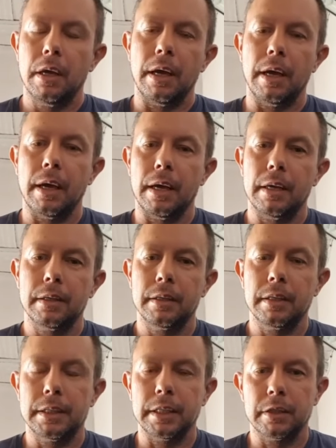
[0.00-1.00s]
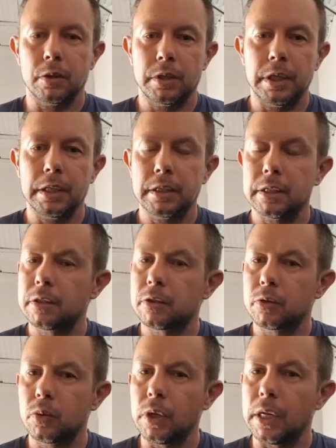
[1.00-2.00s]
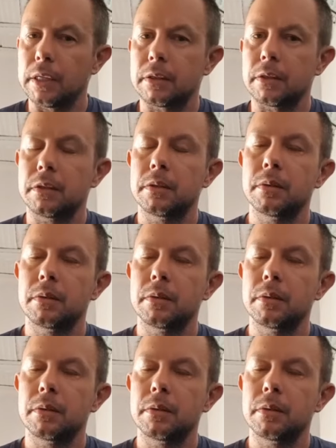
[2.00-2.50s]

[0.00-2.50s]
And the 606 is 3 liter,